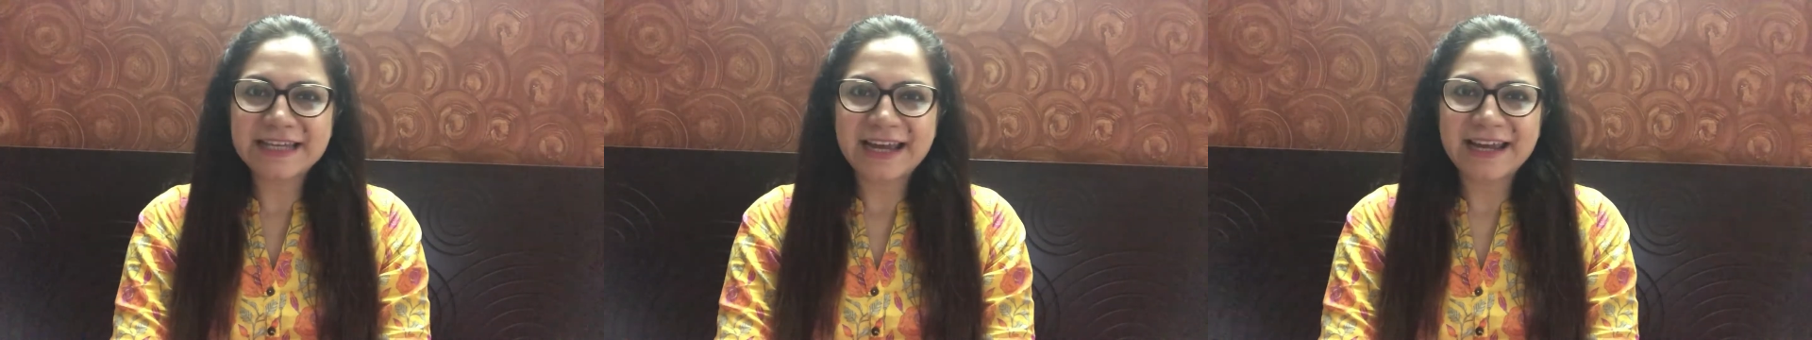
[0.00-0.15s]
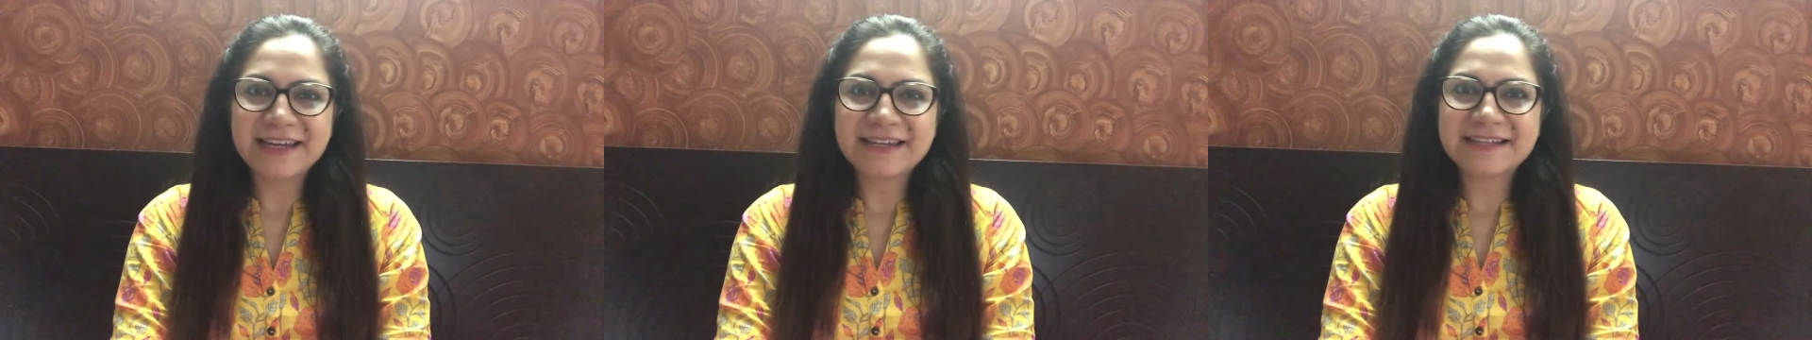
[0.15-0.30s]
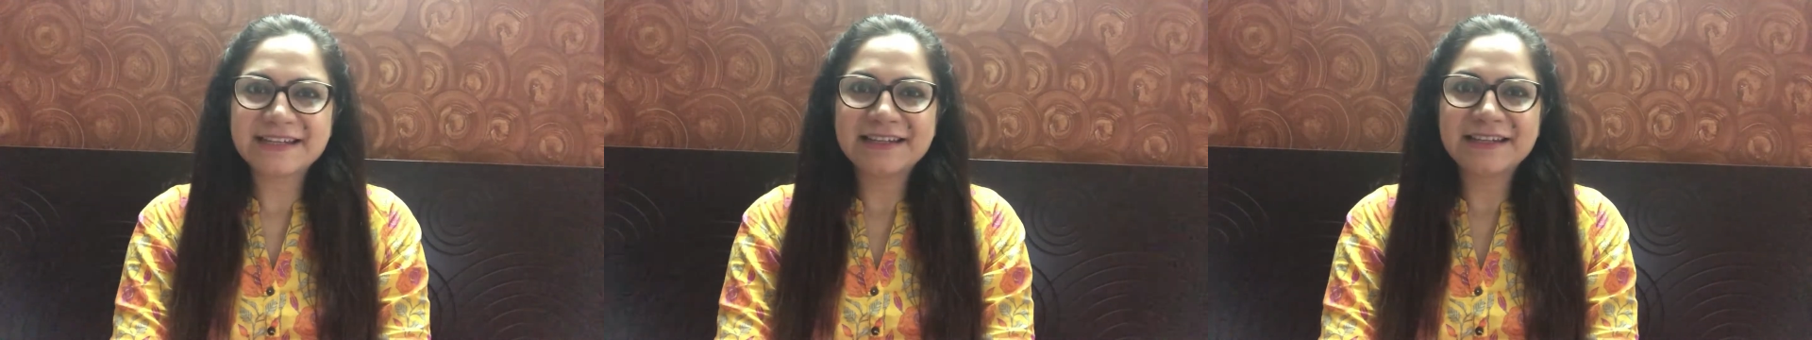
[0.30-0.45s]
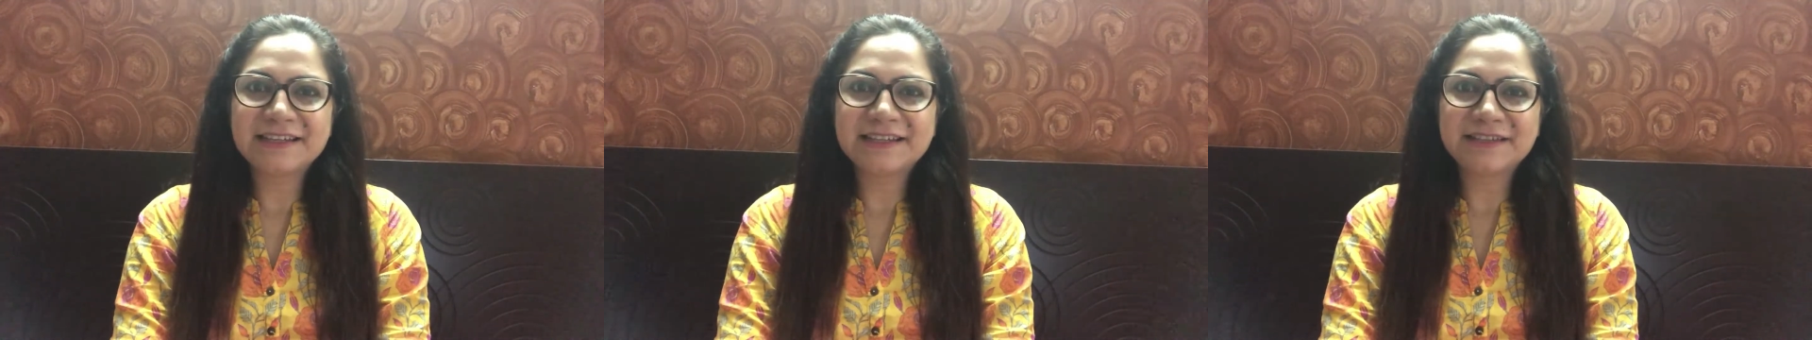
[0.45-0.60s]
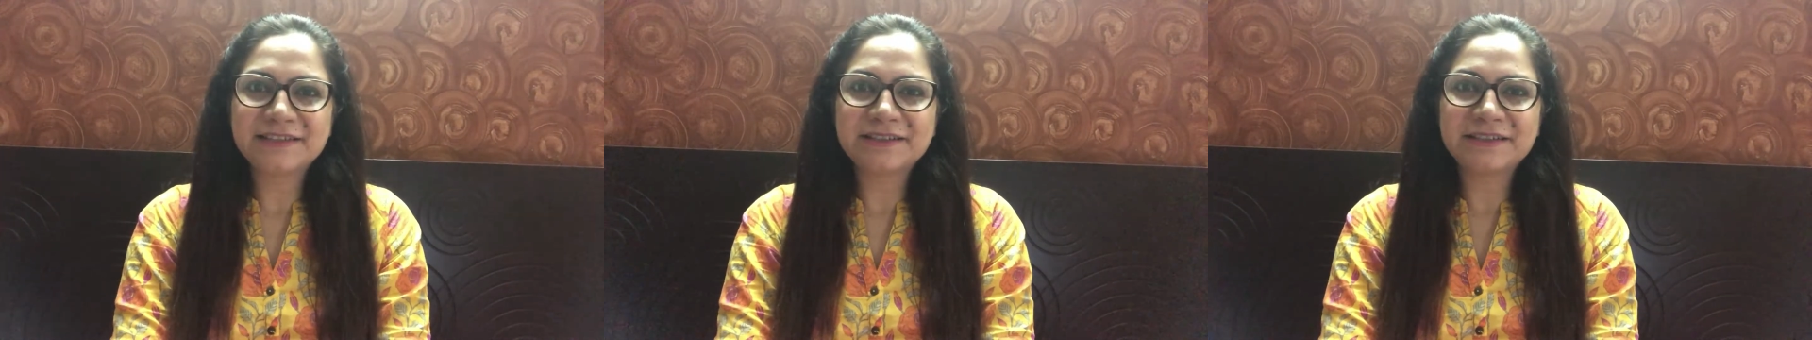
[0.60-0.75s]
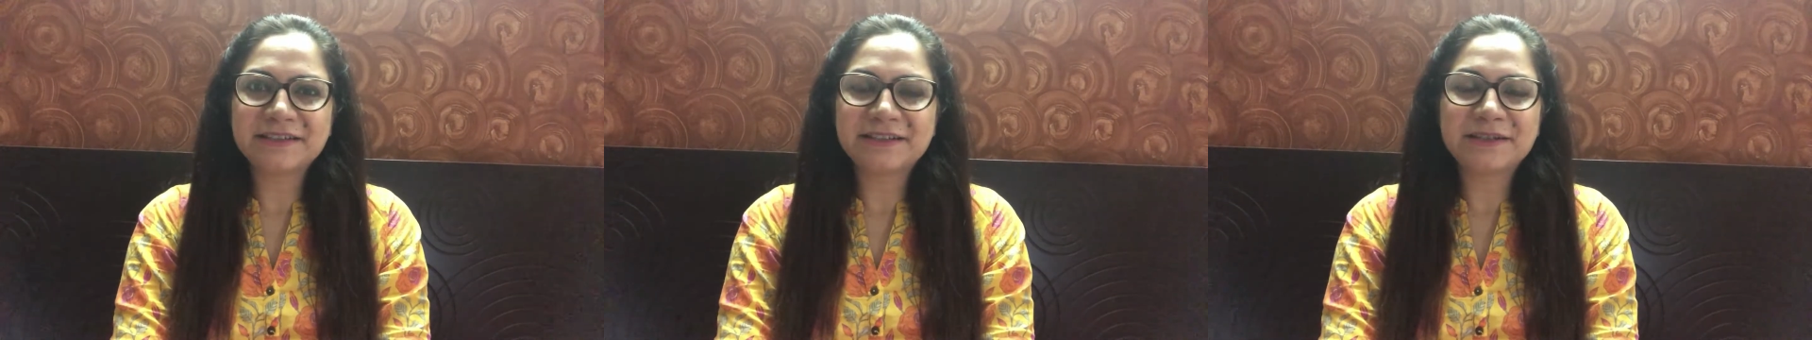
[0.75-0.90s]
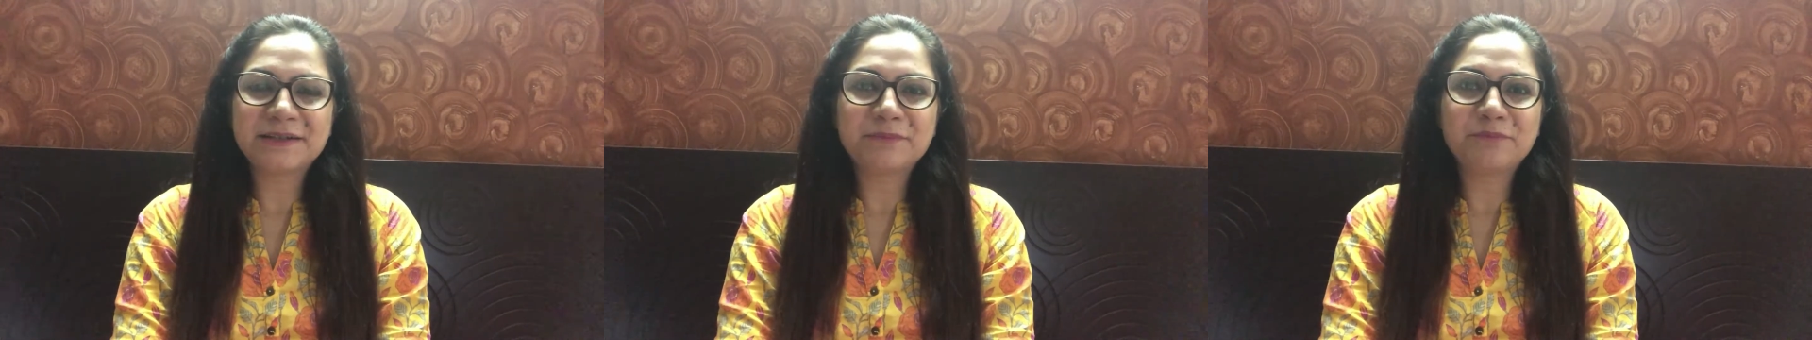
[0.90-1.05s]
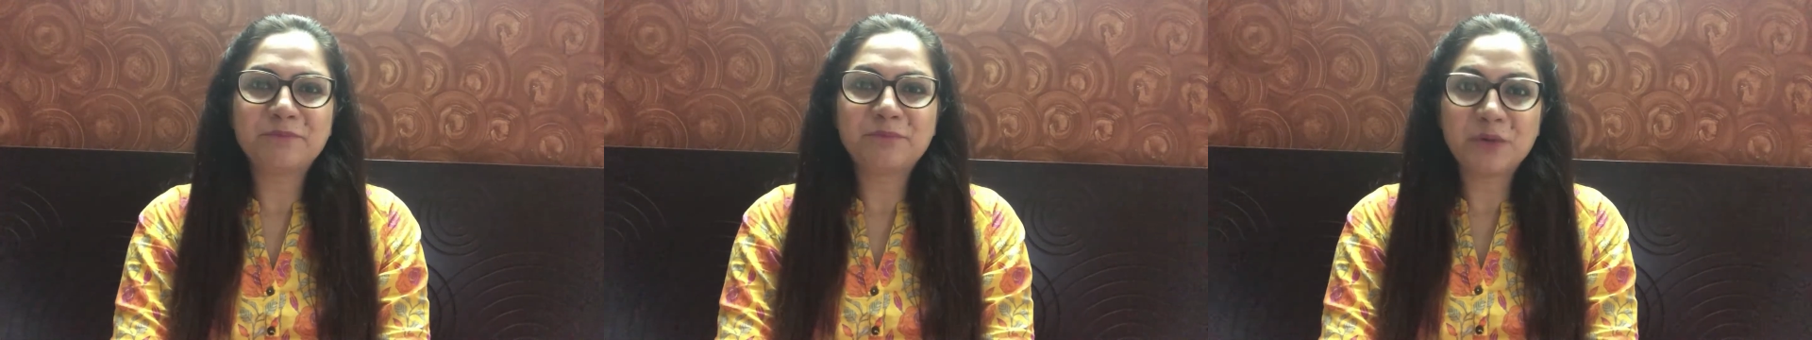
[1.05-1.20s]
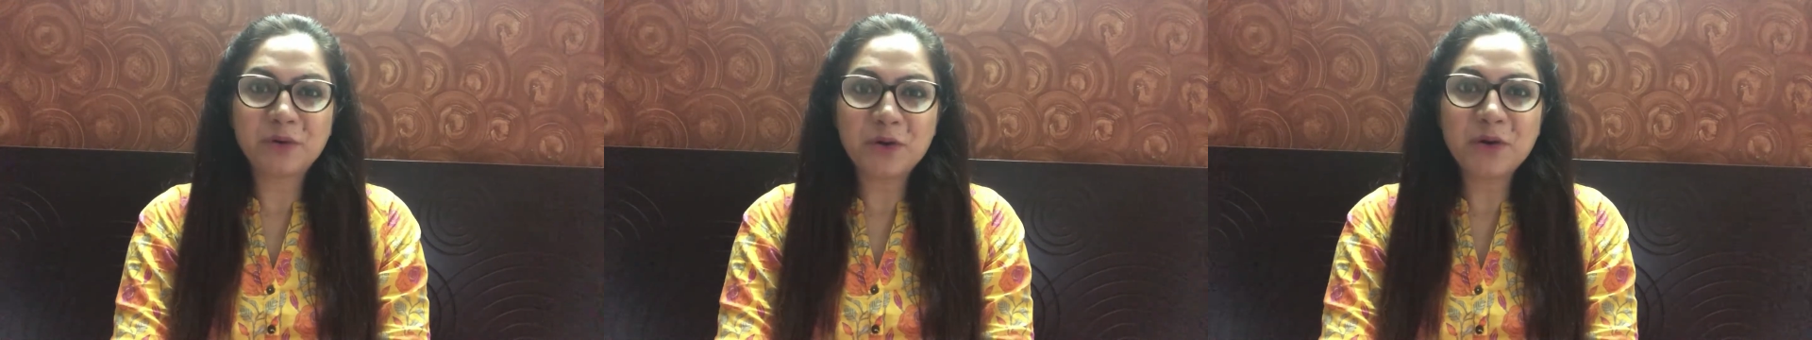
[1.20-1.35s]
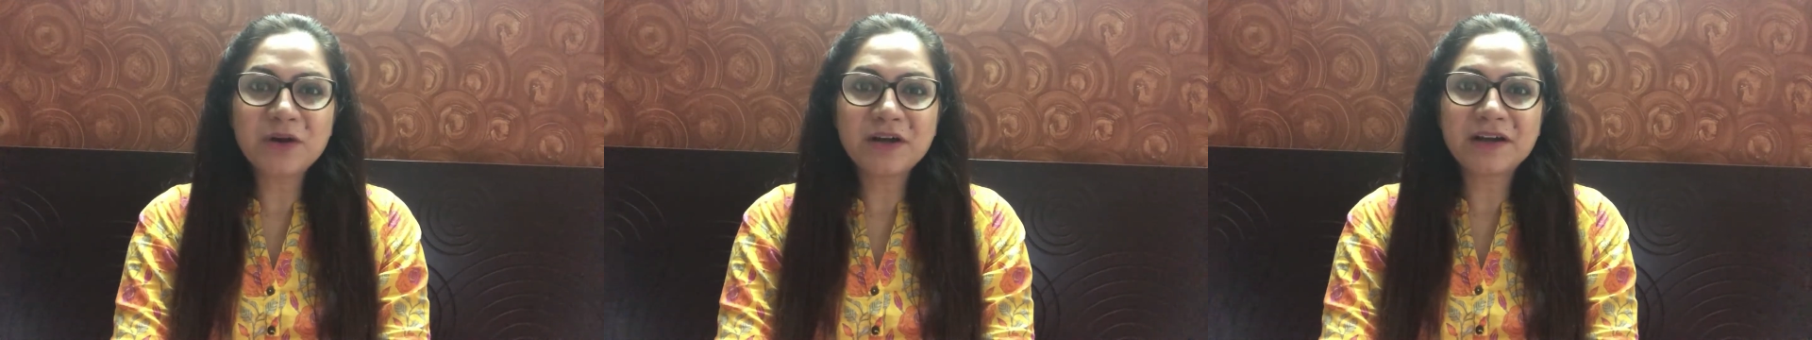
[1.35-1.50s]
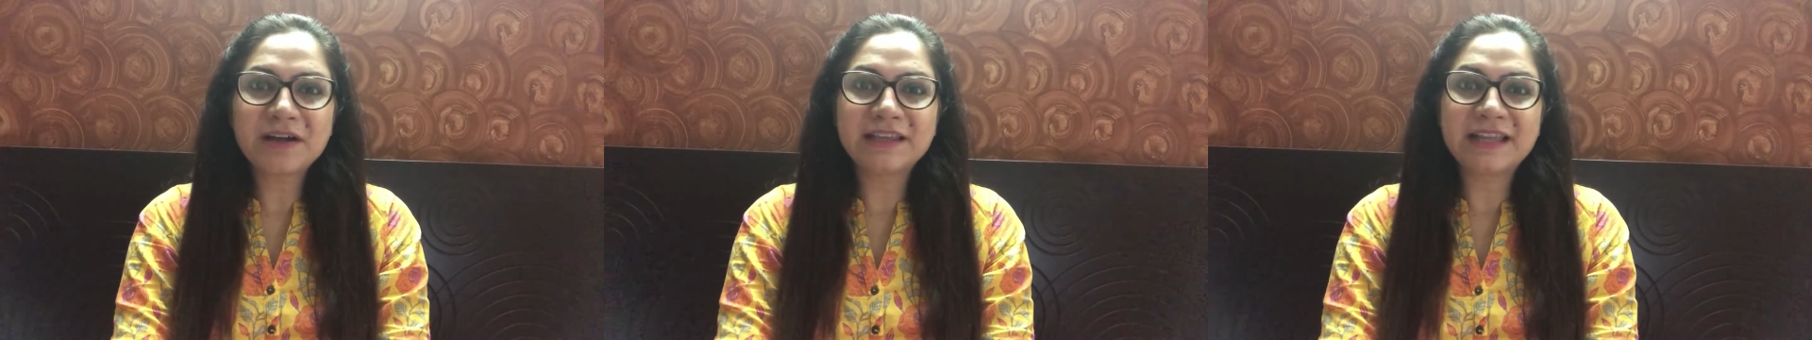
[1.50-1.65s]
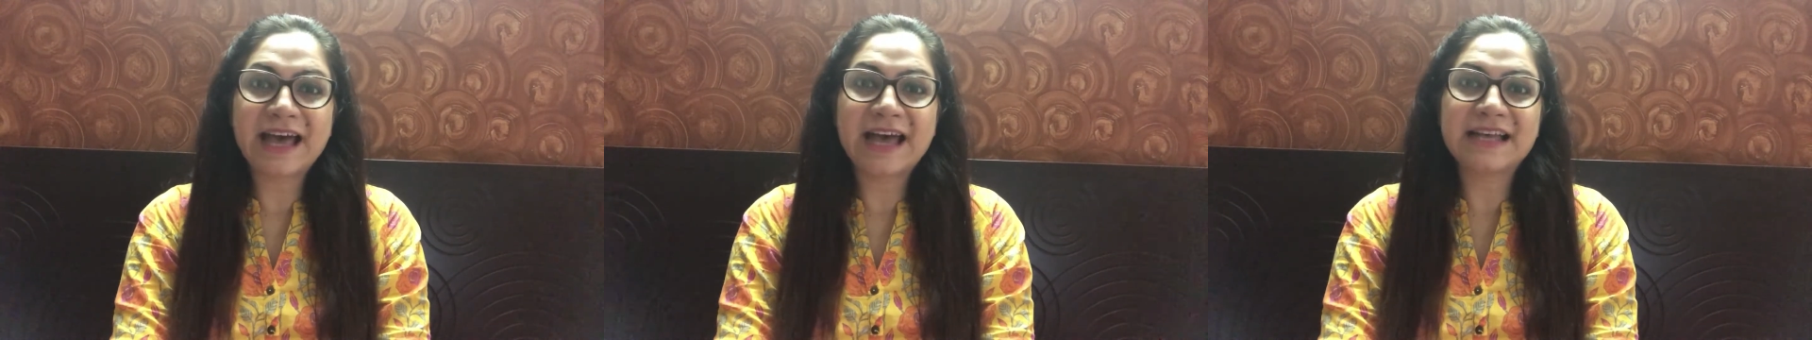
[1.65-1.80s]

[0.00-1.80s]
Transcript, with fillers: titled the book